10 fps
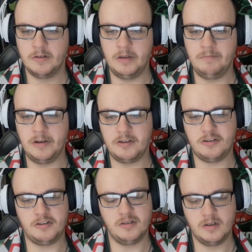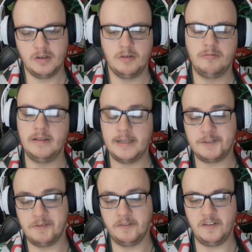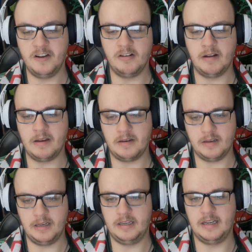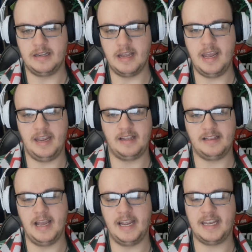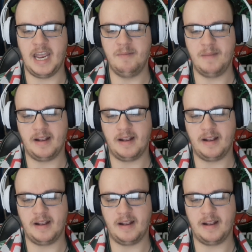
in which we led 12-0 and they came